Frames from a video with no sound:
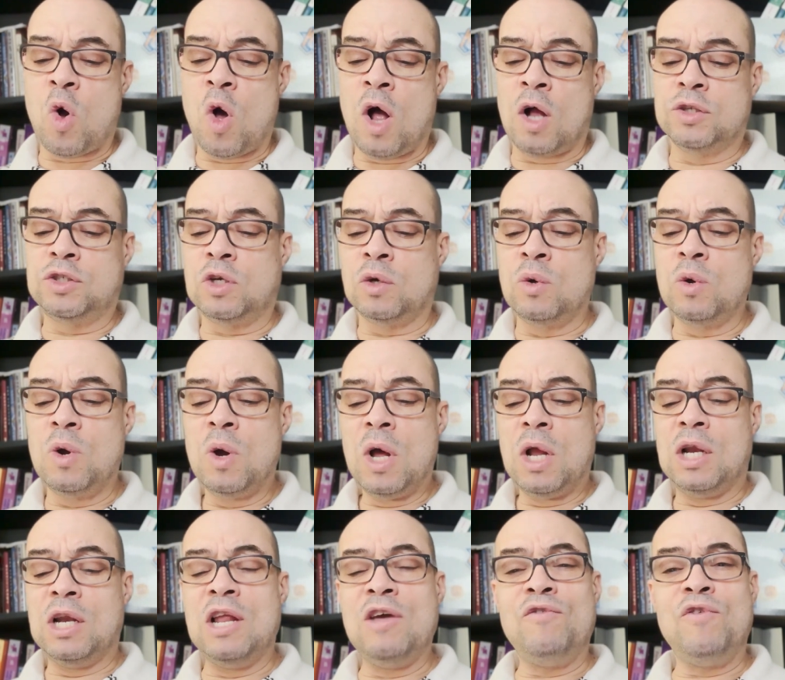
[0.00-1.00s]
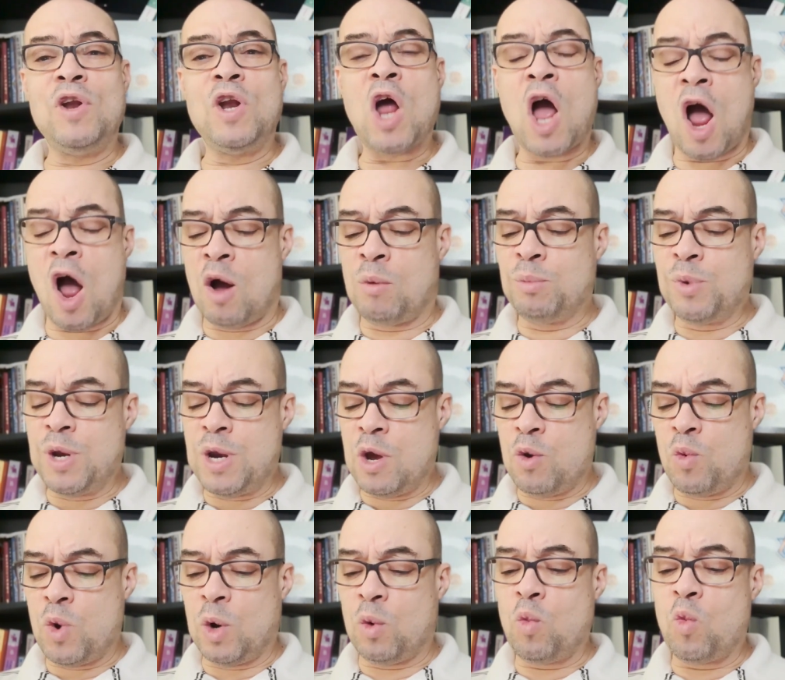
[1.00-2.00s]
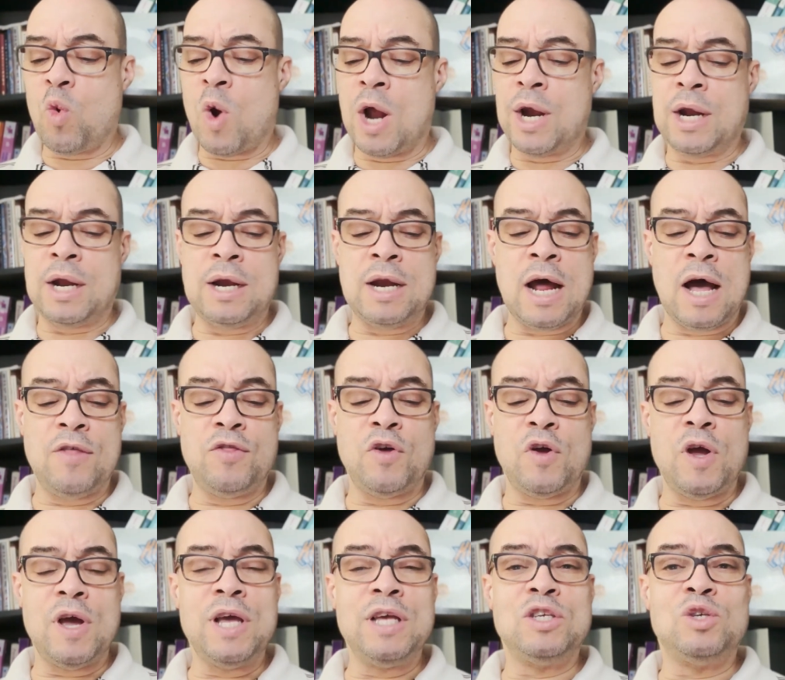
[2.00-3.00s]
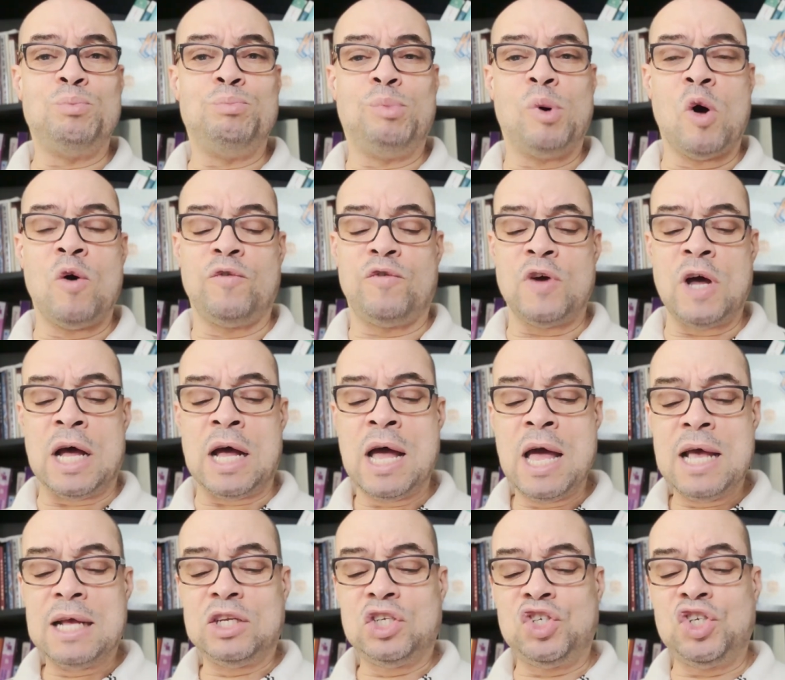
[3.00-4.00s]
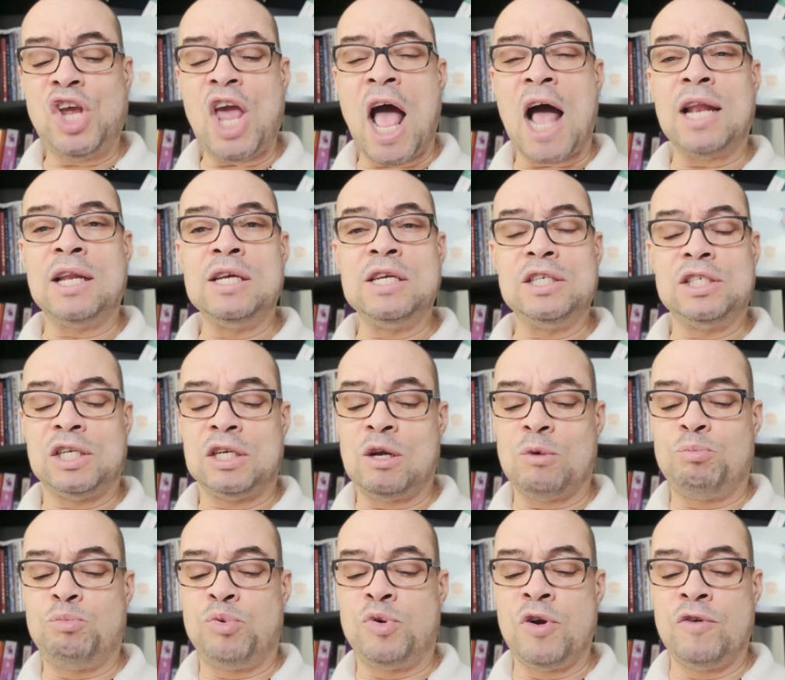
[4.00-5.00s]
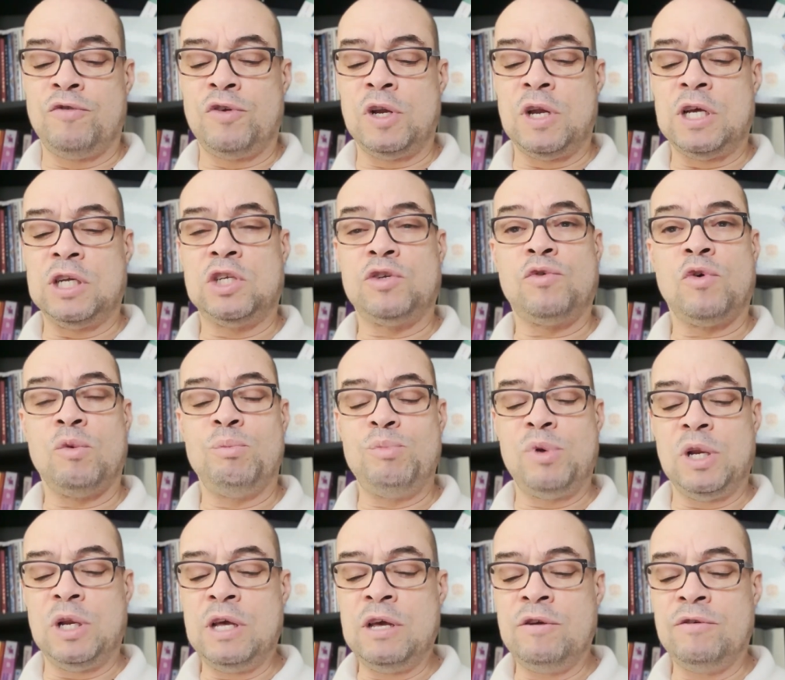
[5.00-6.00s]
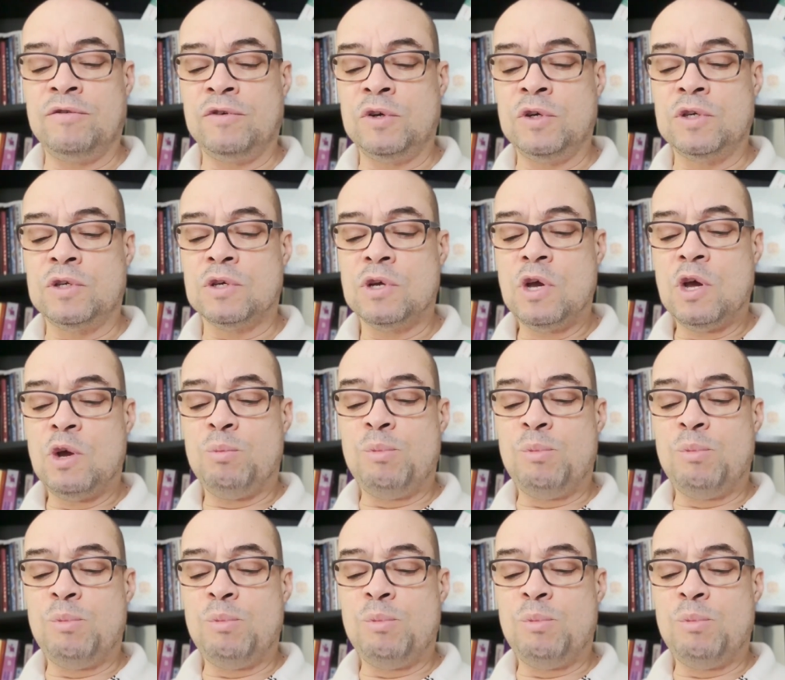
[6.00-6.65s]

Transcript: to live in harmony with one another is both a challenge and a privilege for believers.